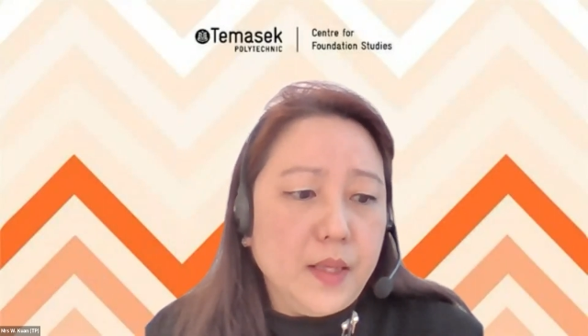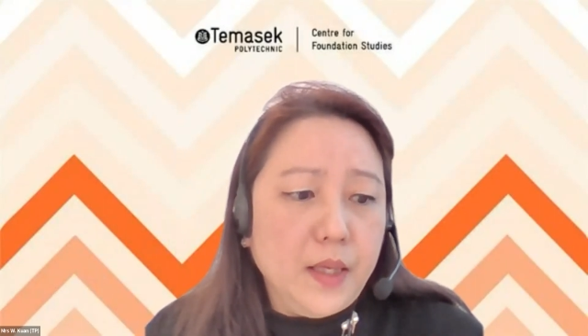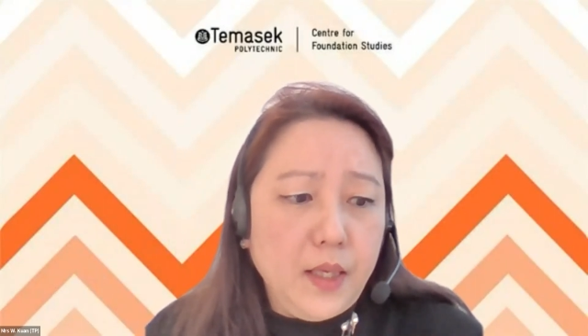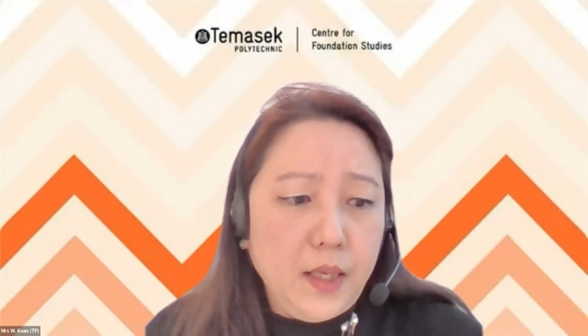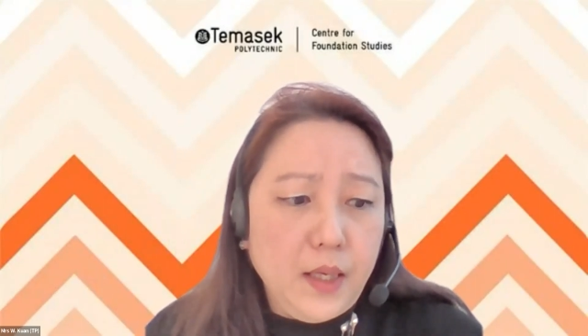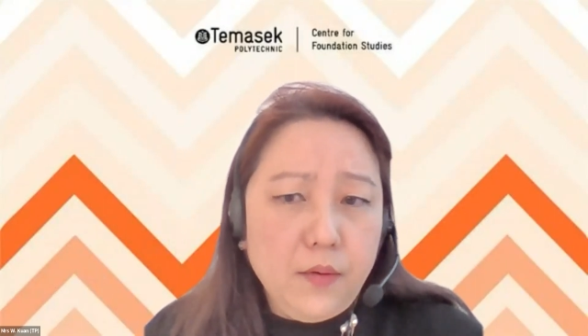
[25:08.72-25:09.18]

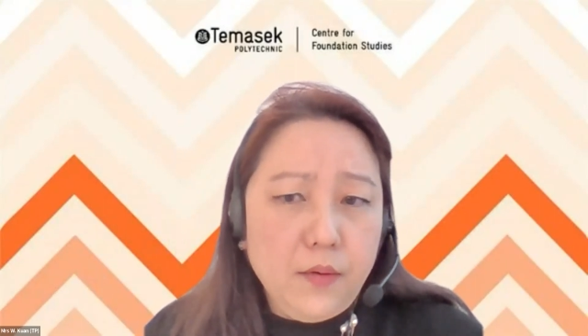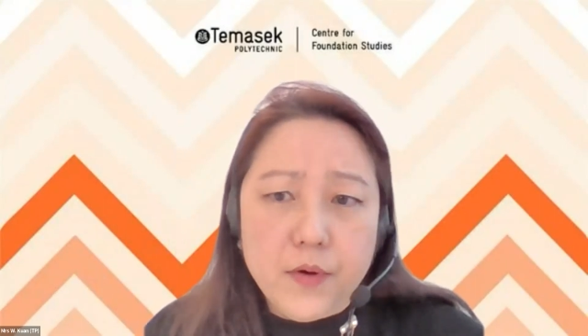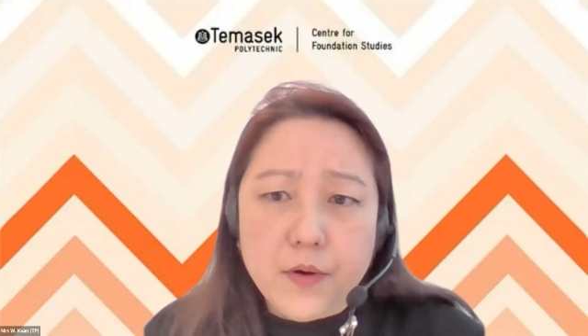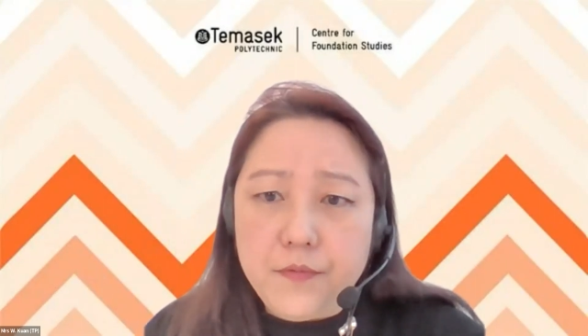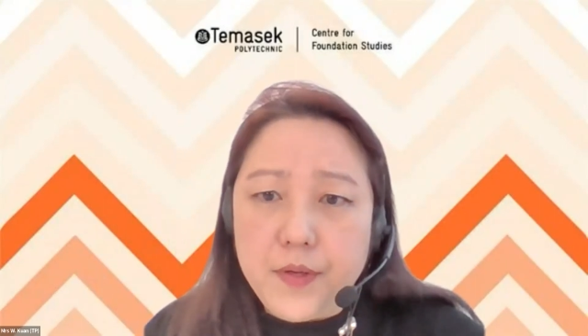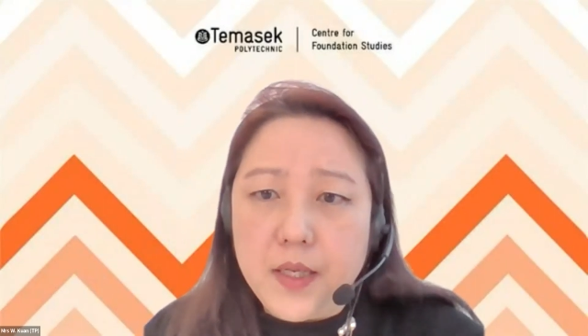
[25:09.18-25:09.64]
Okay,
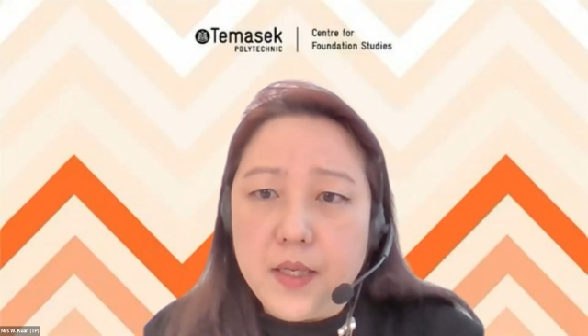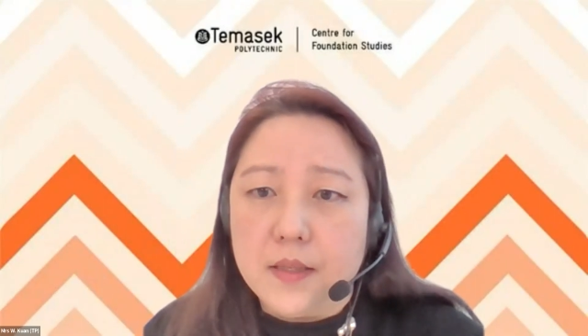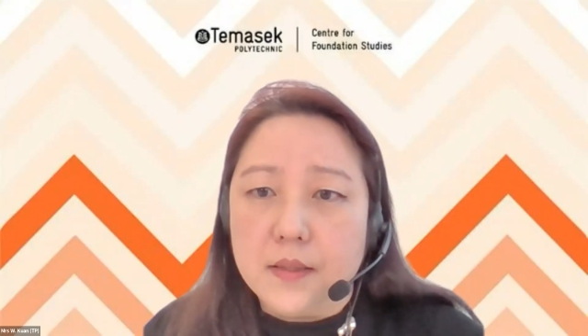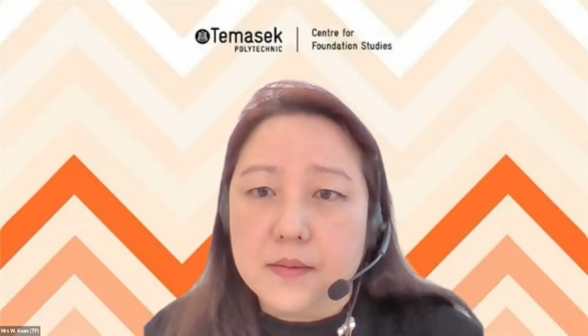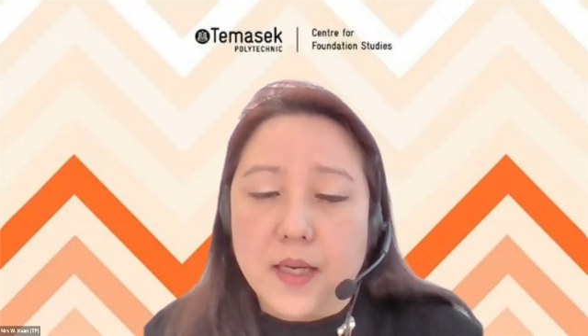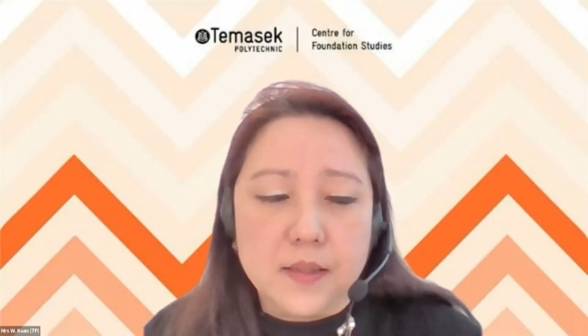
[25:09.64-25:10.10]
Rafi
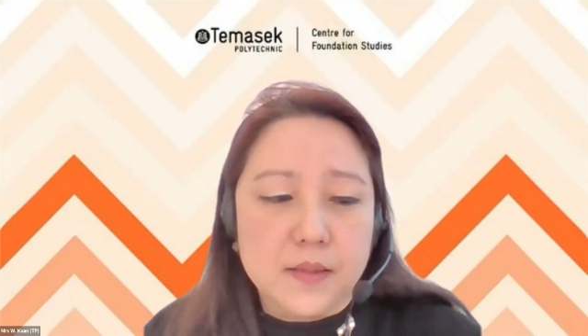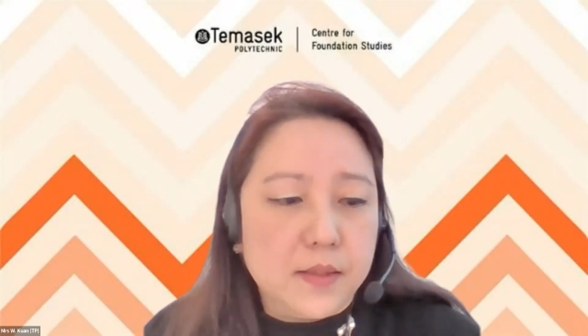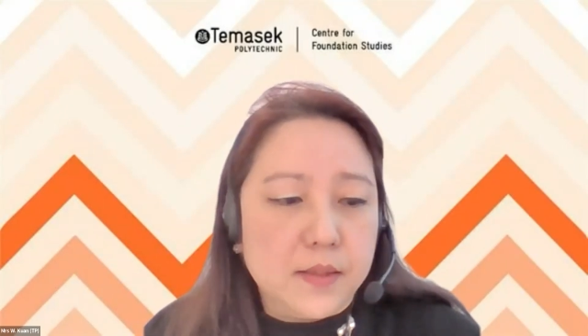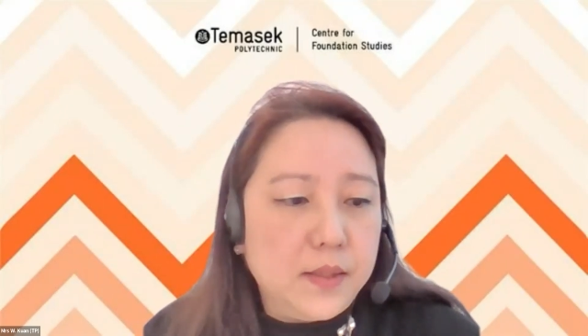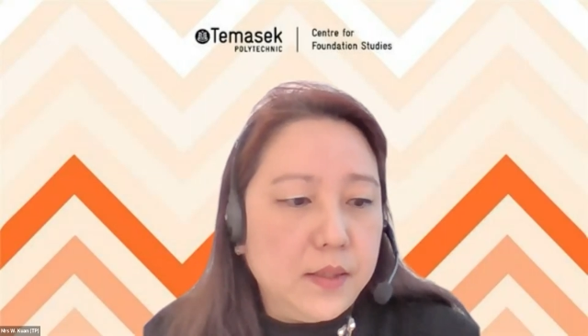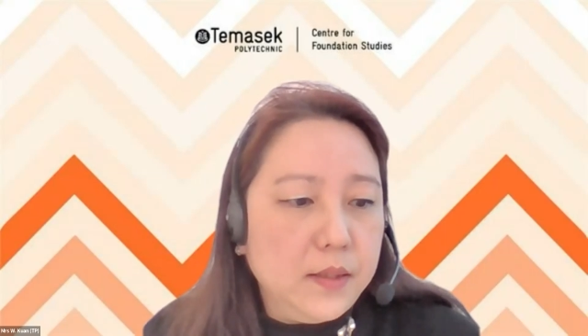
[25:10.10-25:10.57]
is
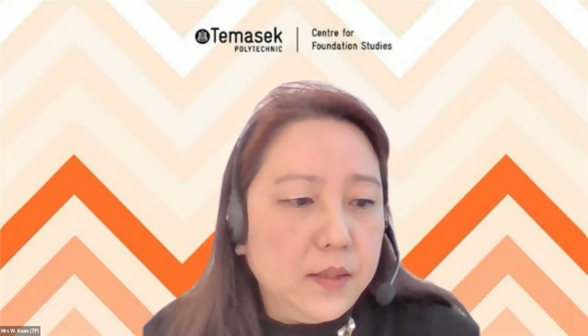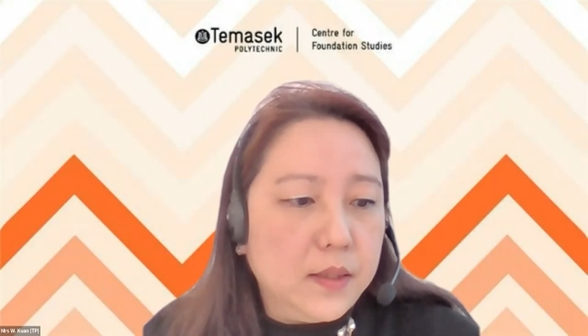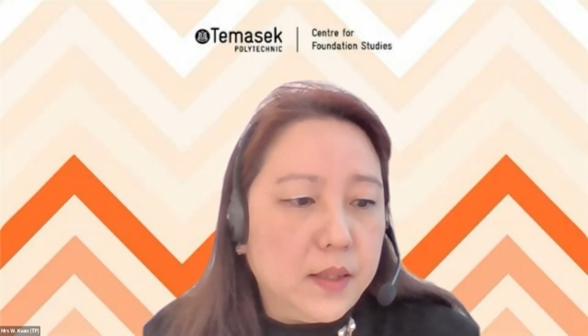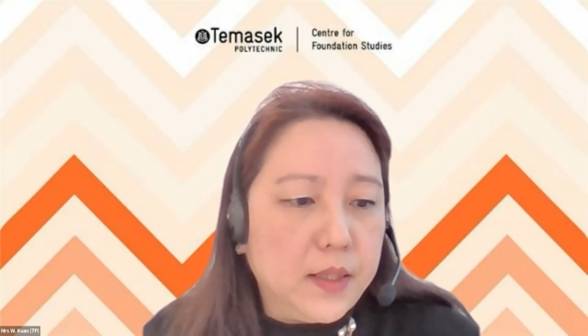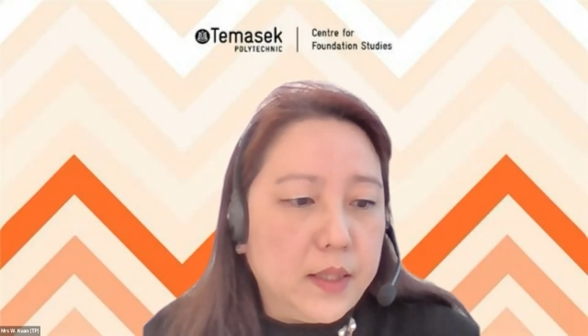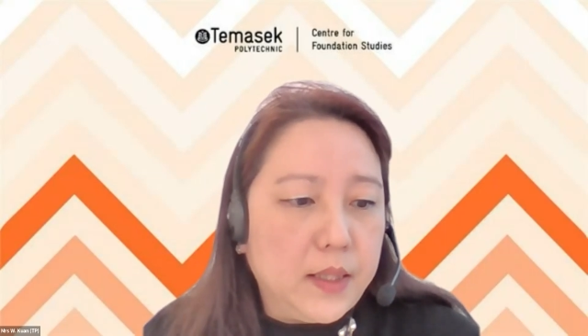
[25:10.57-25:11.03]
asking
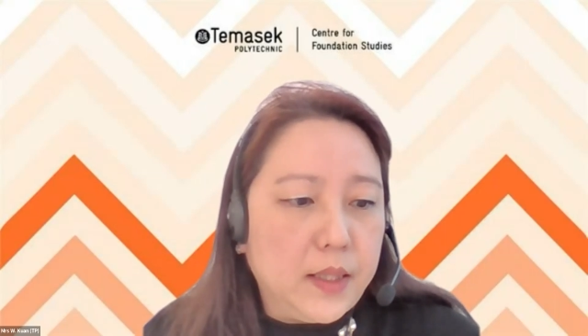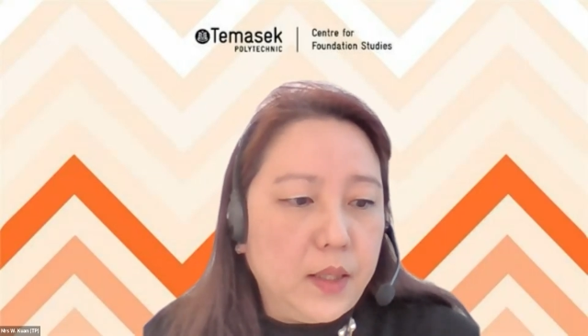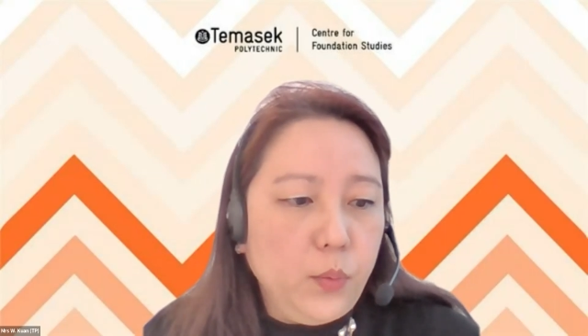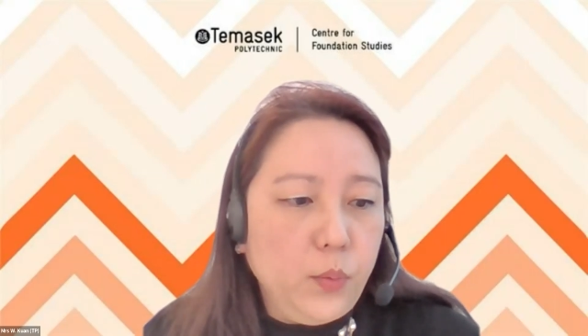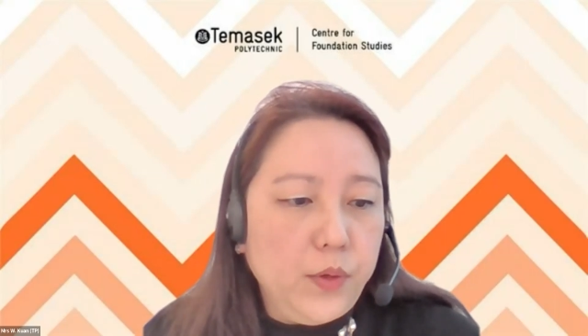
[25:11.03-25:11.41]
again,